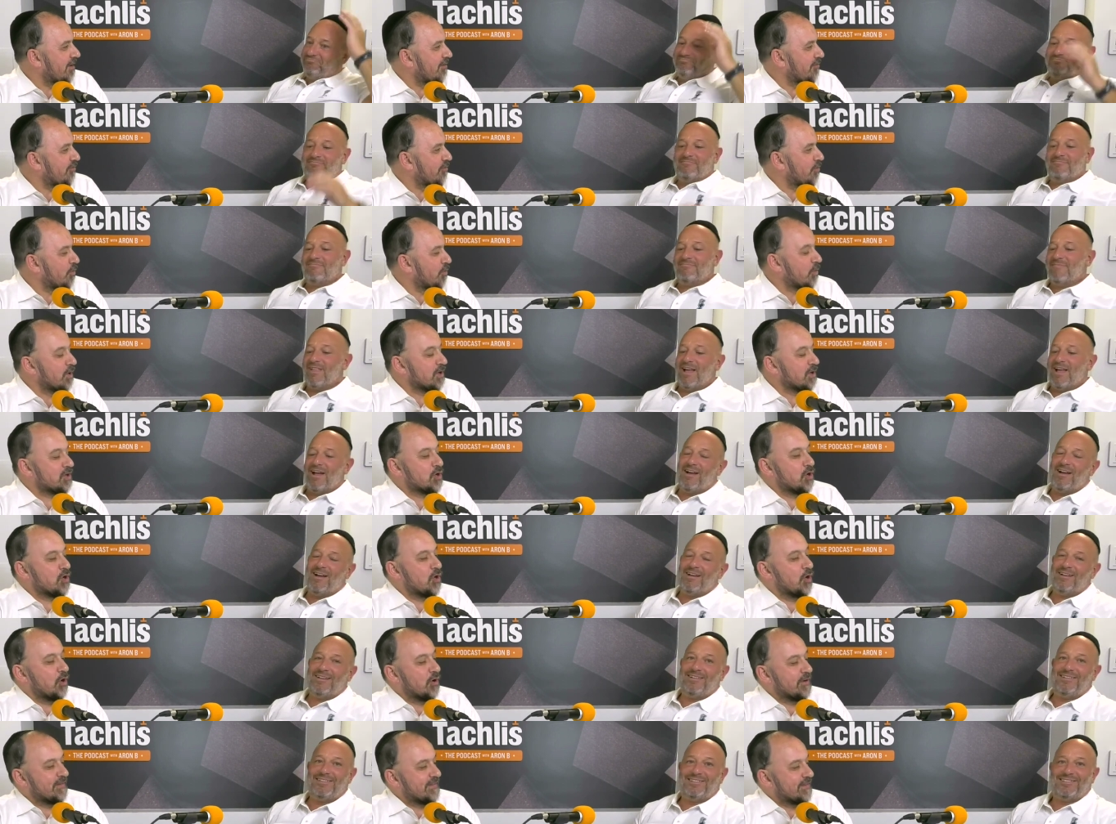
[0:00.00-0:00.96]
Speaker 1: and for no. what
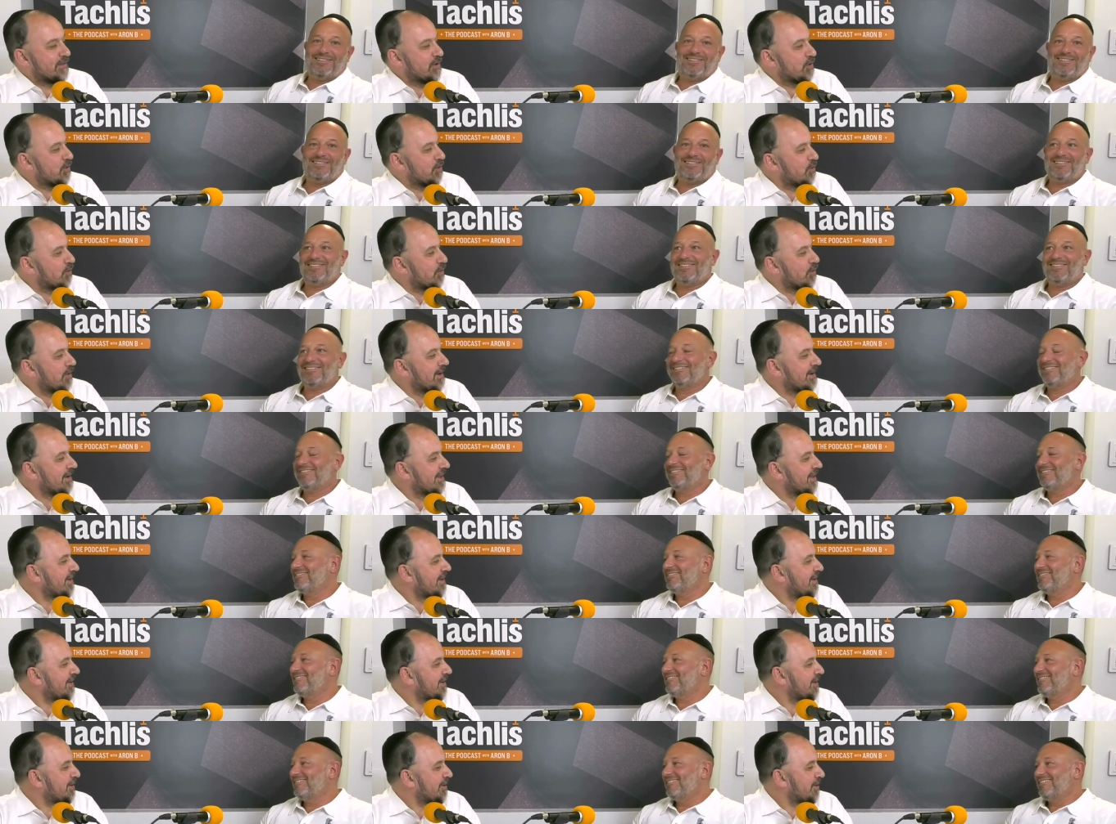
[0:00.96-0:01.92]
caused you,
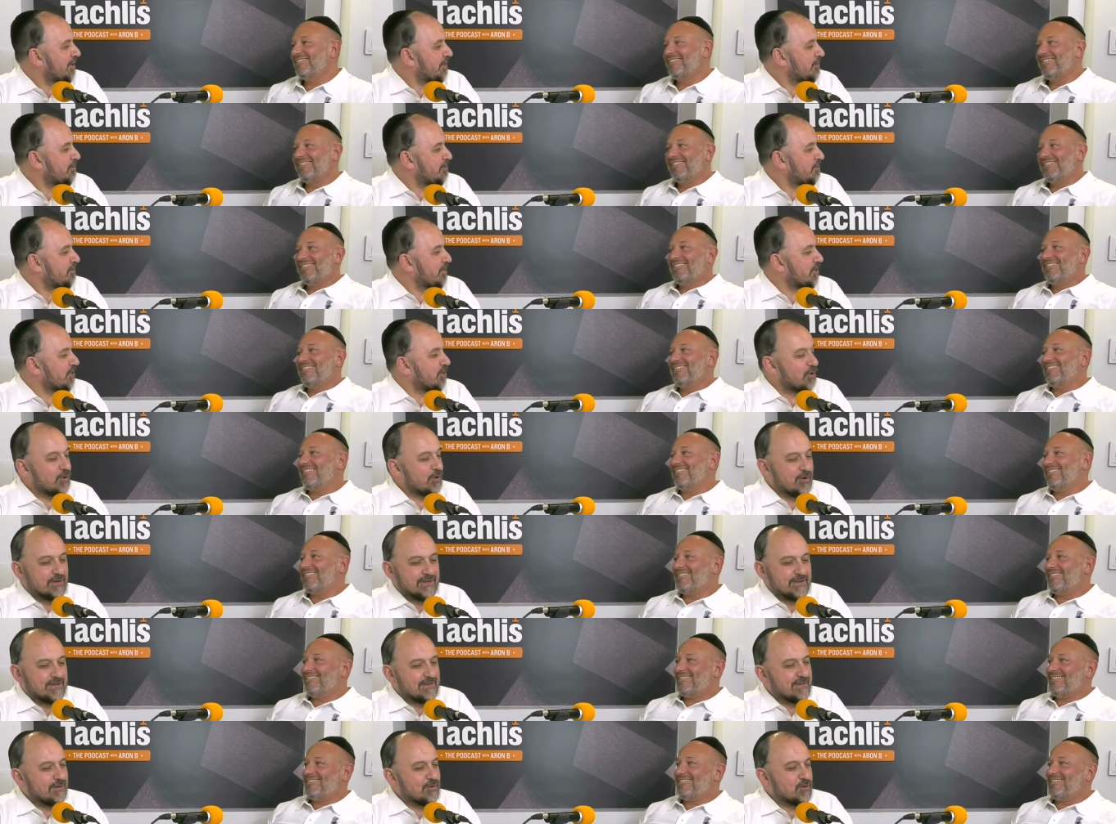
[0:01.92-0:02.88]

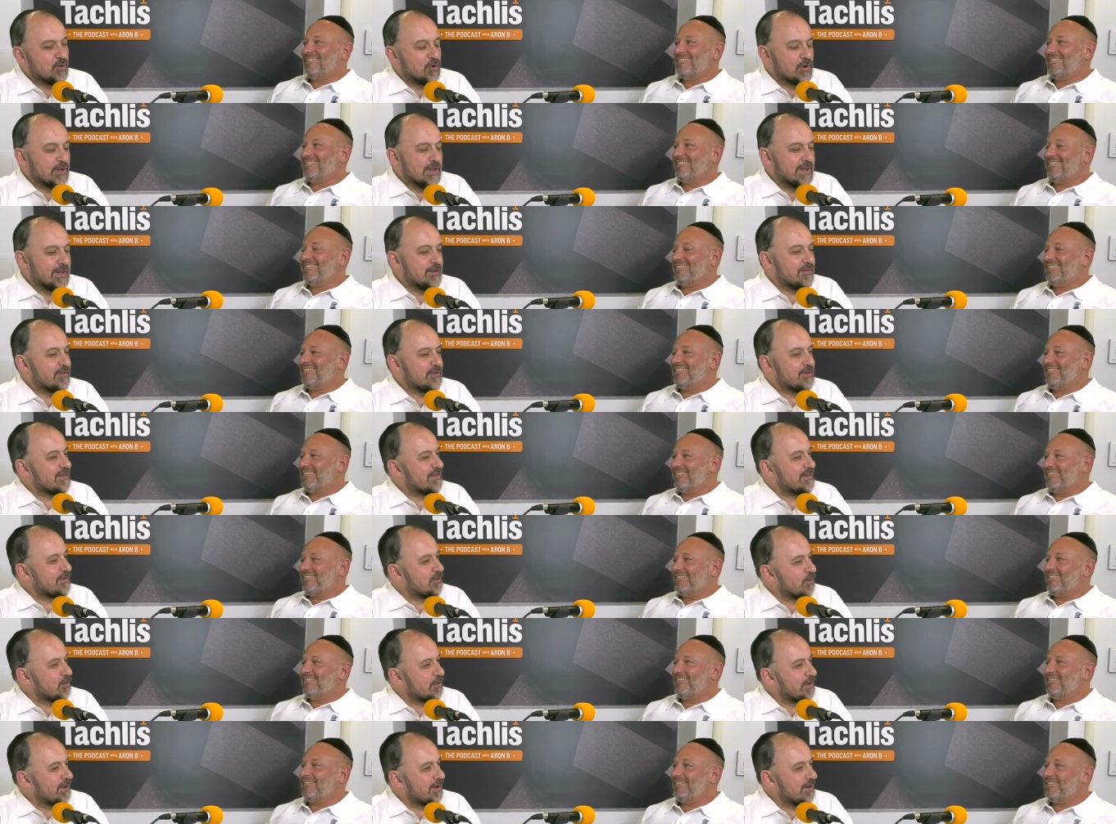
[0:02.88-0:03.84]
because it's a total different
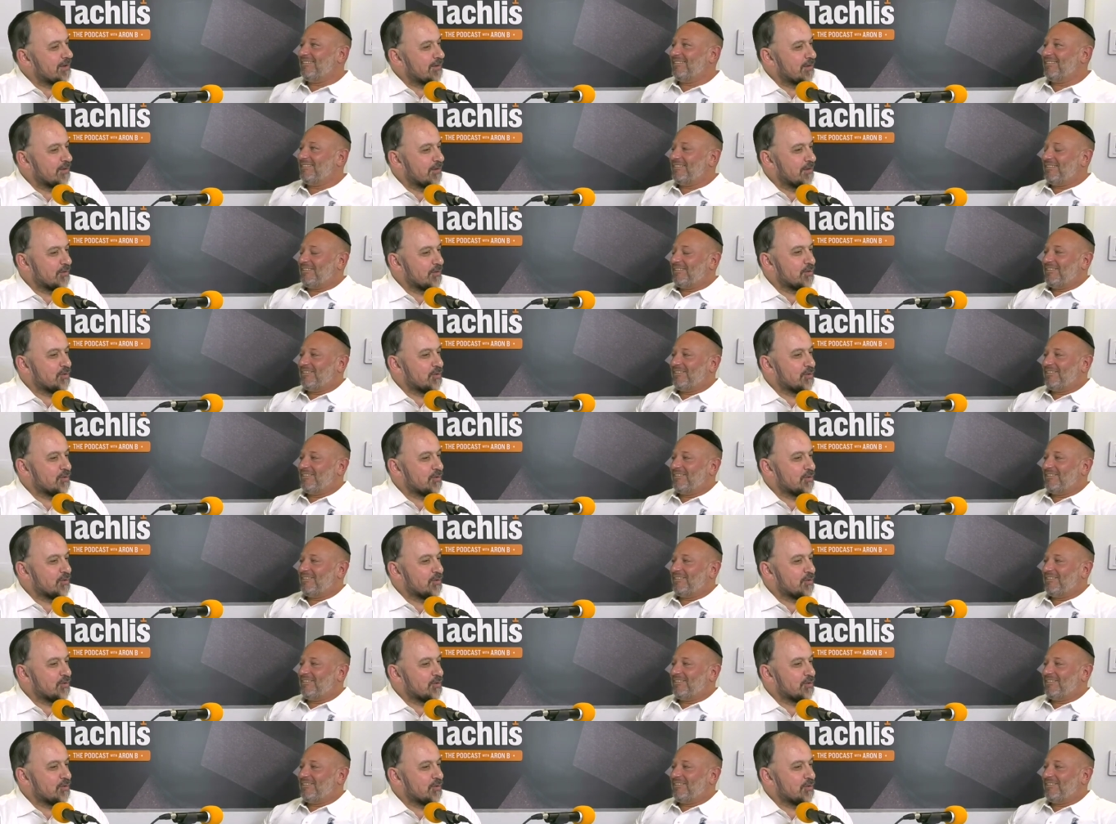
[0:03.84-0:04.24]
story